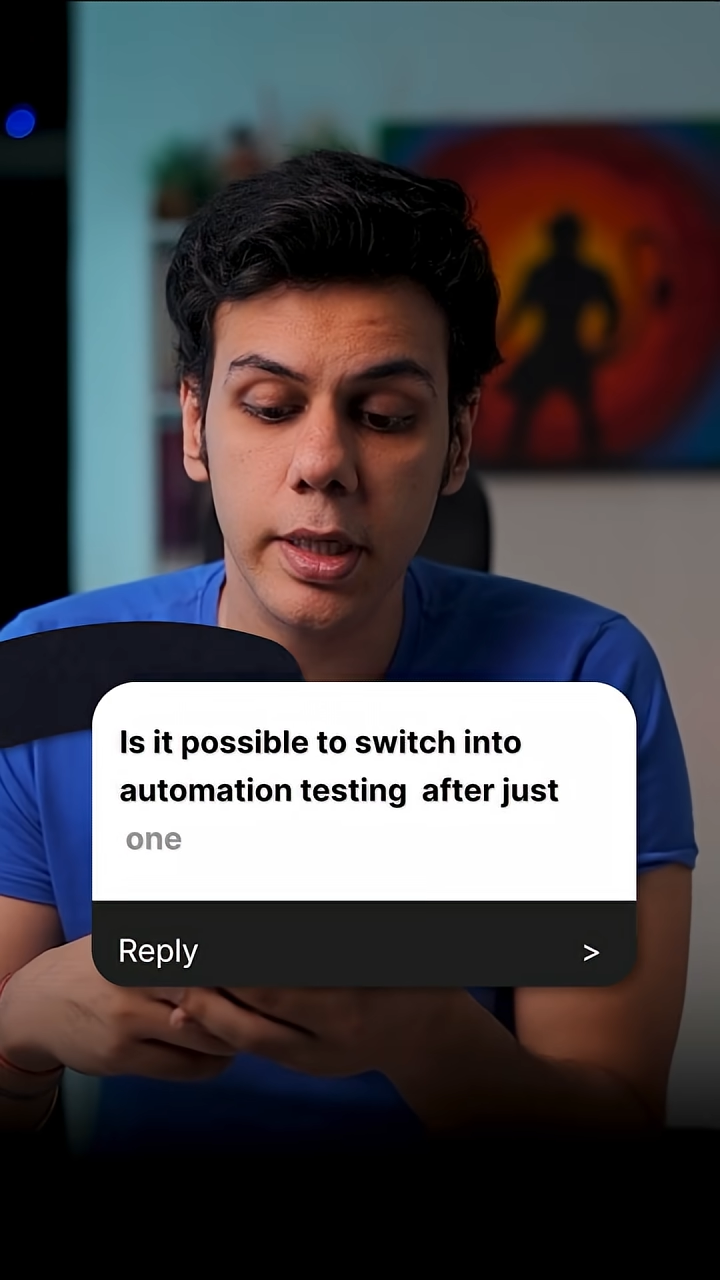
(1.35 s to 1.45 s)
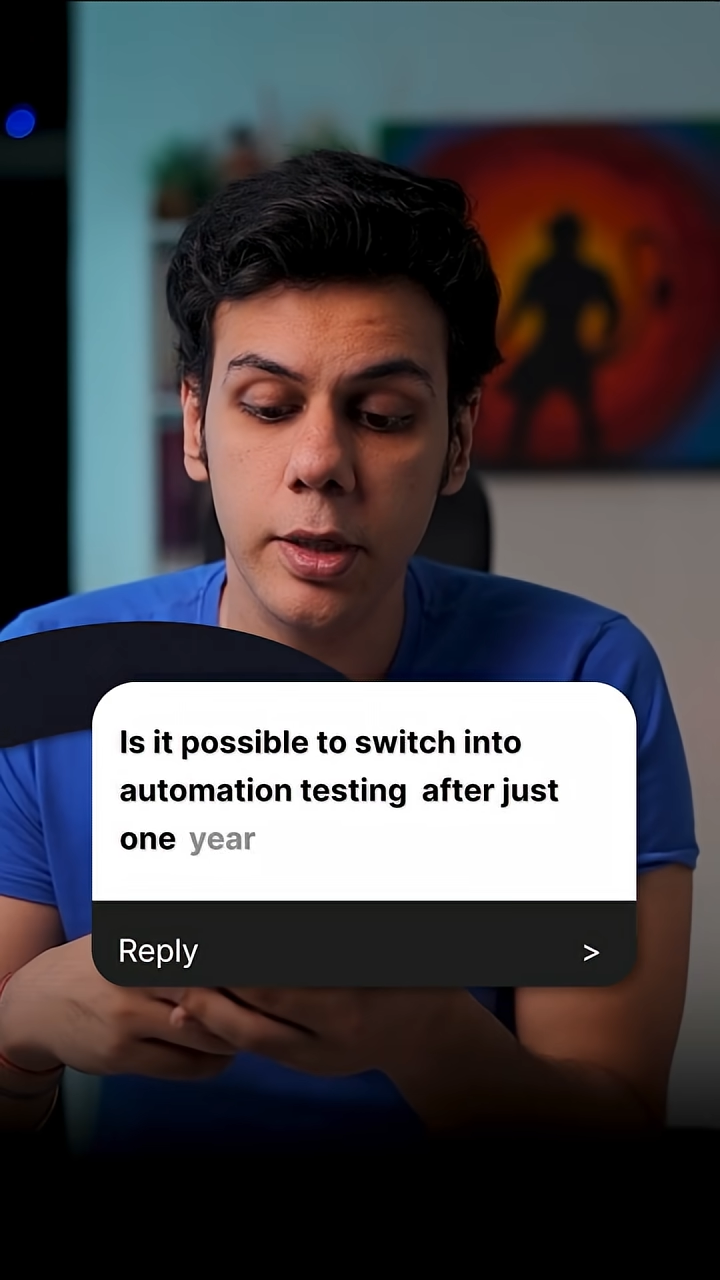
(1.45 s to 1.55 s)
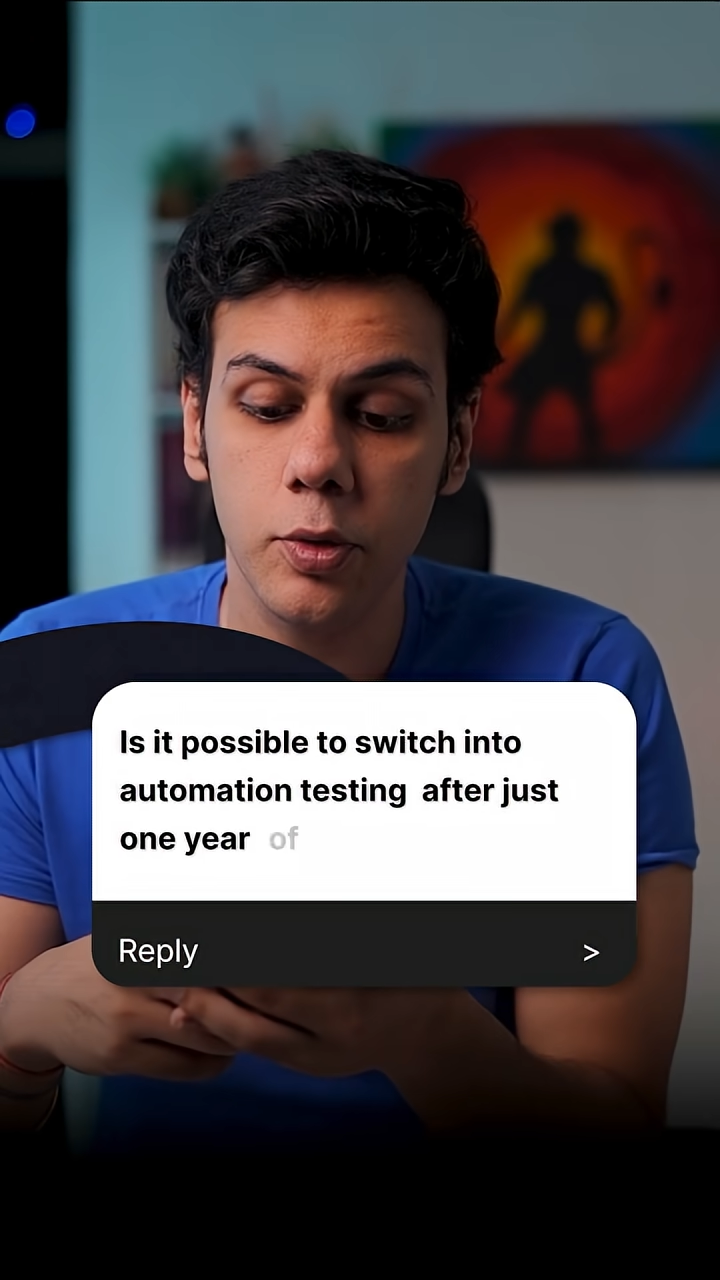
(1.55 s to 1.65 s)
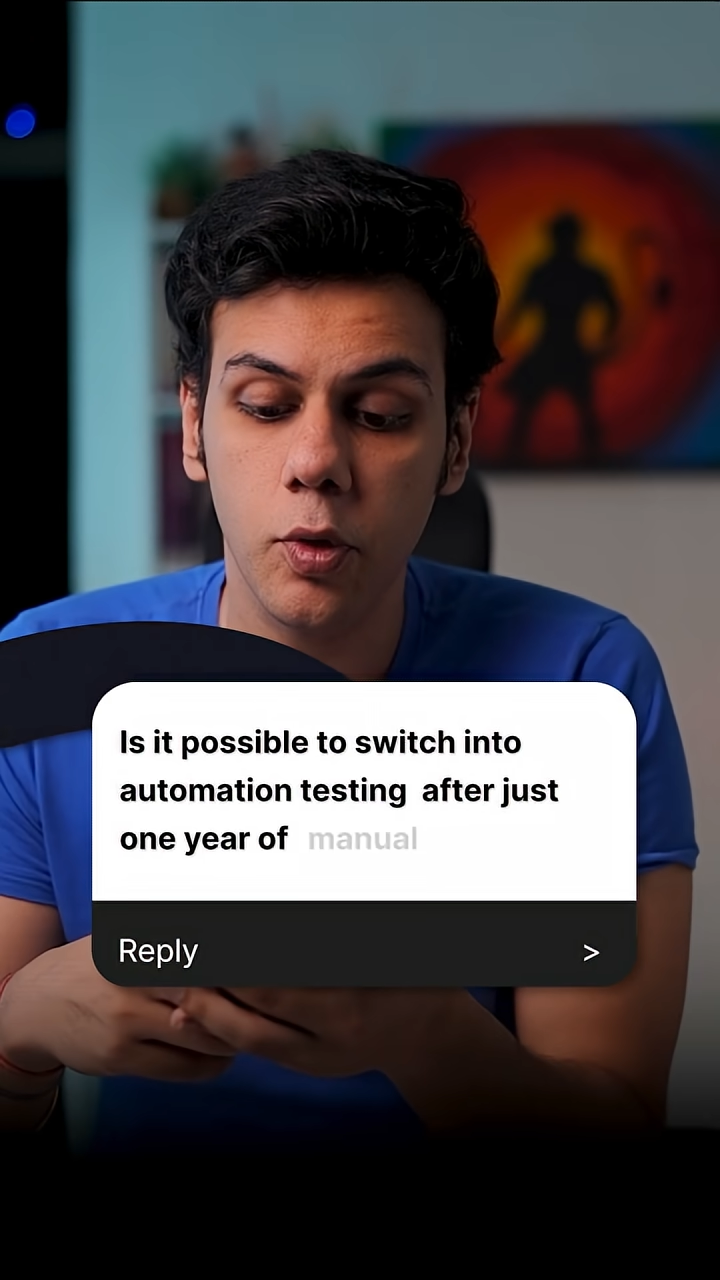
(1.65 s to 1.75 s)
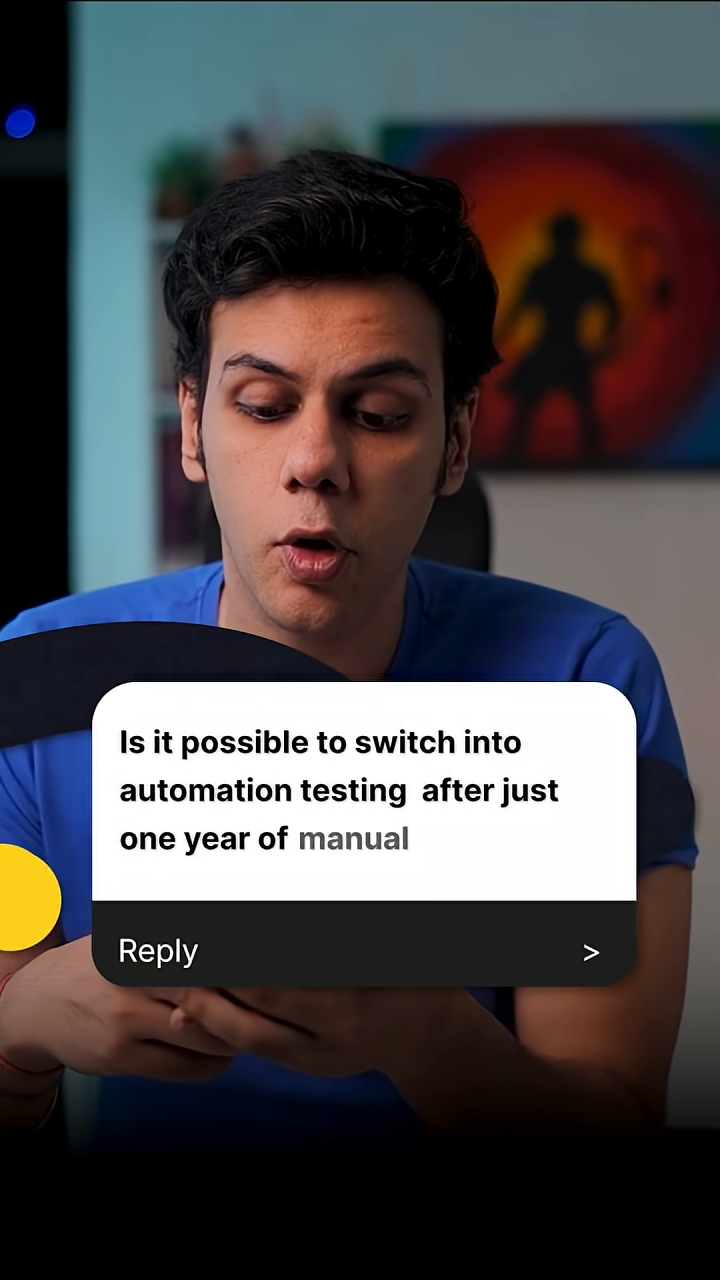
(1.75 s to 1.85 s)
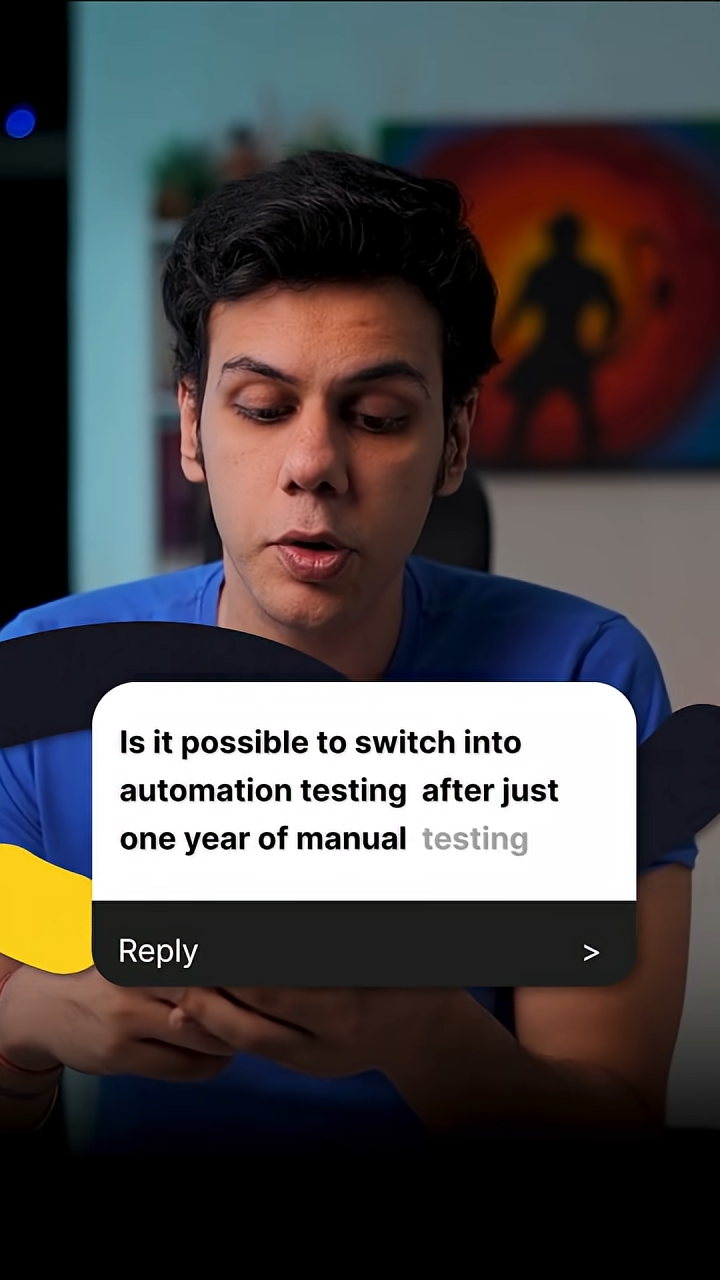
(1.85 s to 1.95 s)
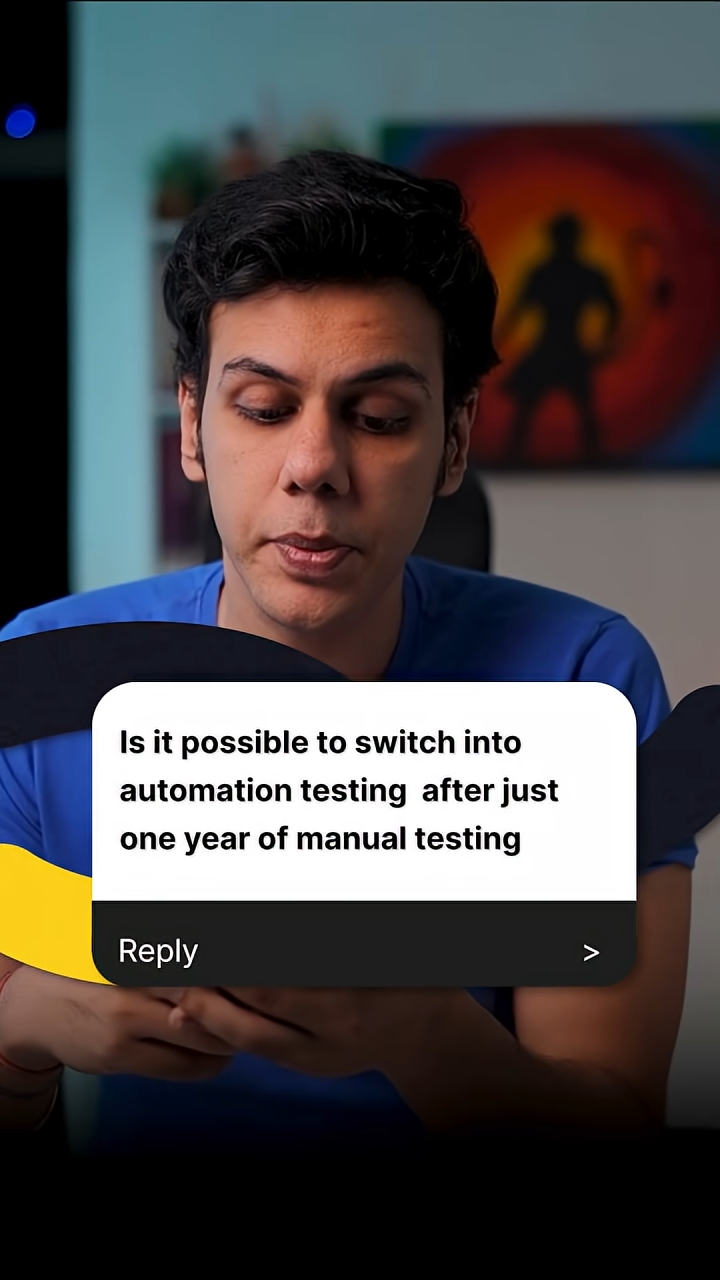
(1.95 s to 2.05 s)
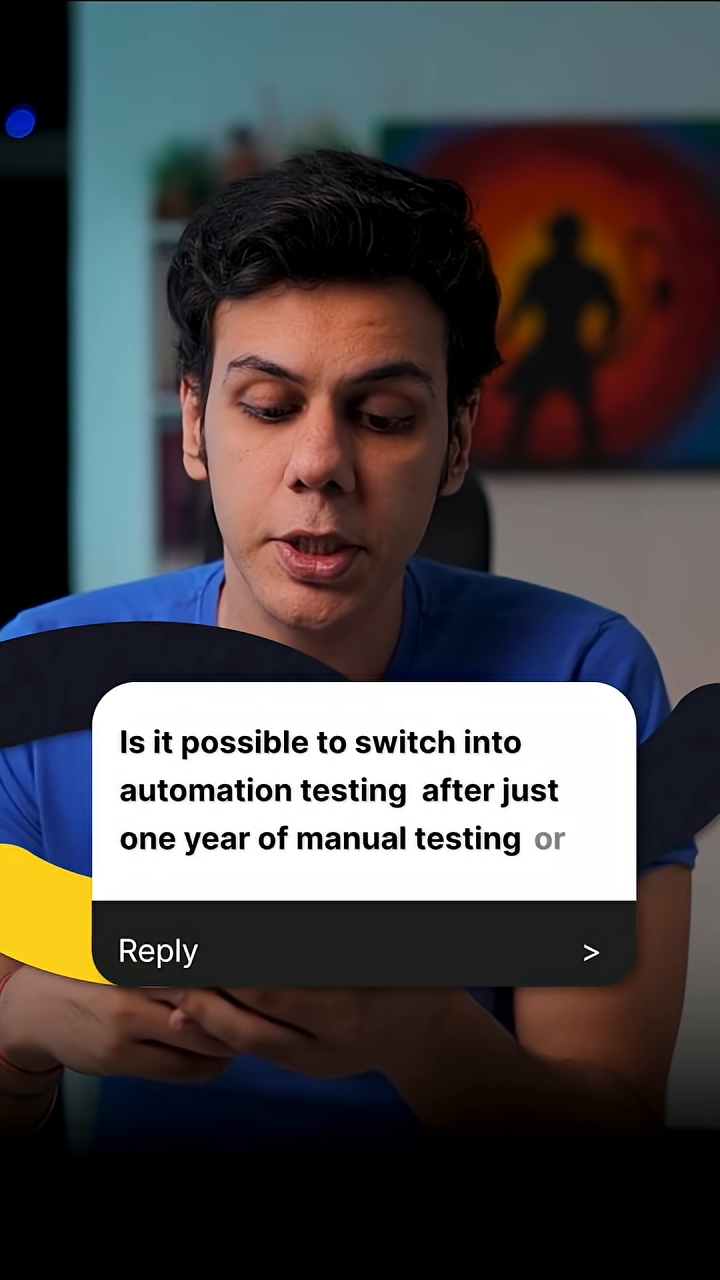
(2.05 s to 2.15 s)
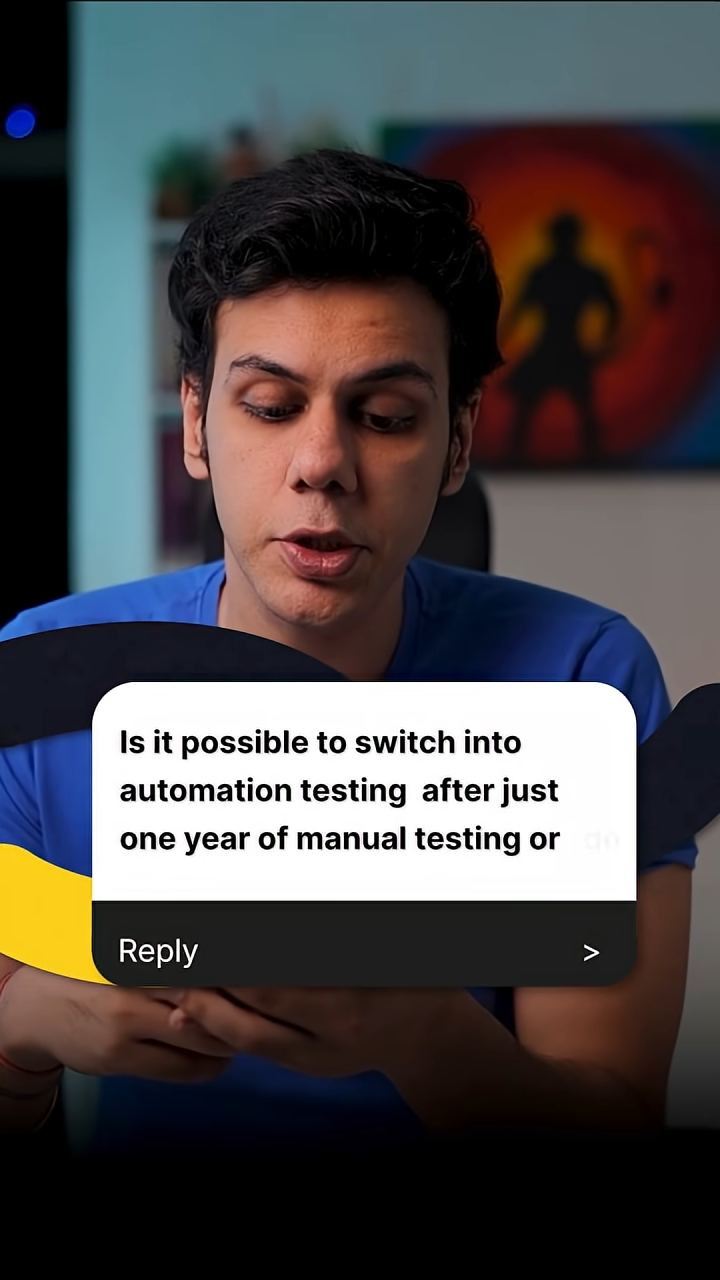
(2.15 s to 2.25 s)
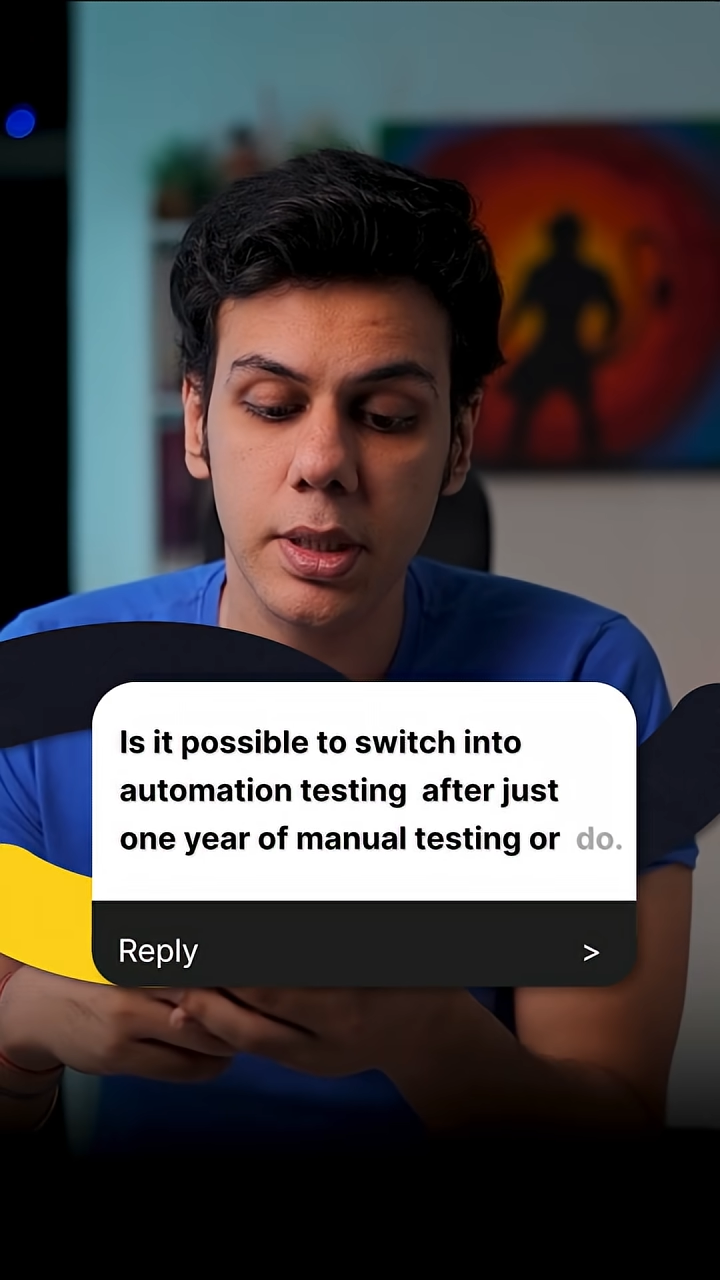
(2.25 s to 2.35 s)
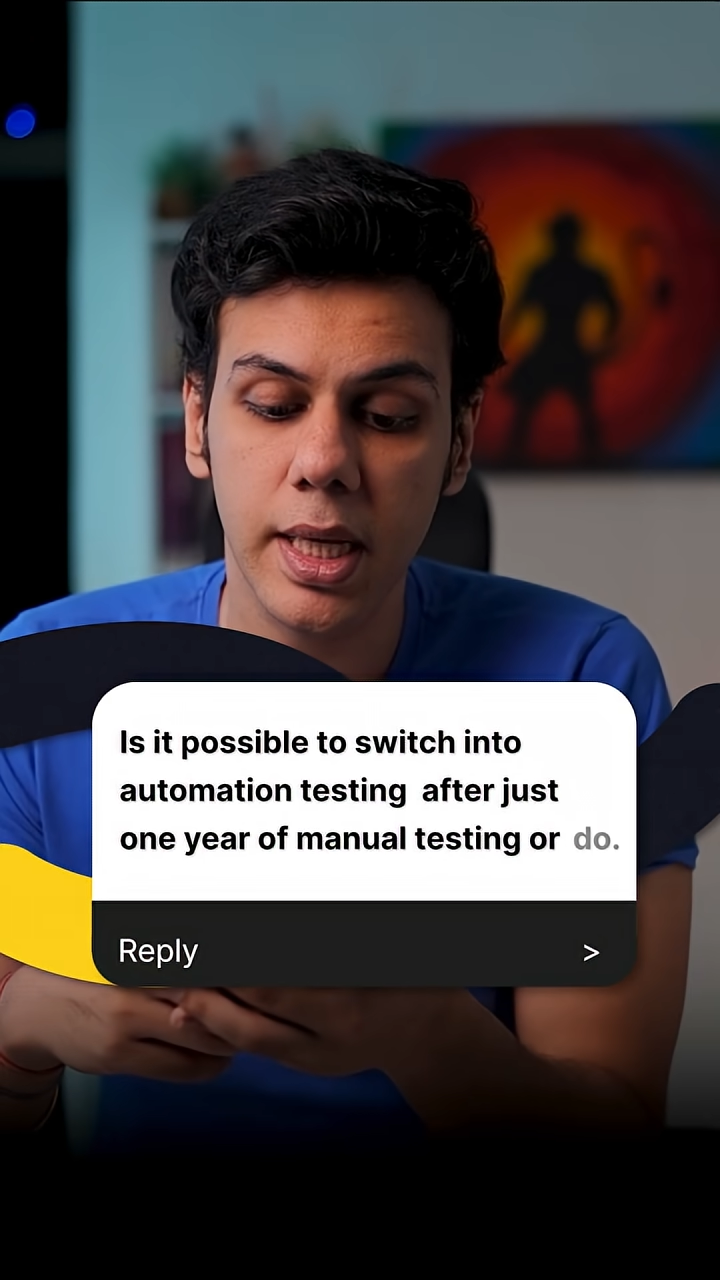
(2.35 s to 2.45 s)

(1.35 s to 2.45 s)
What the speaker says: into automation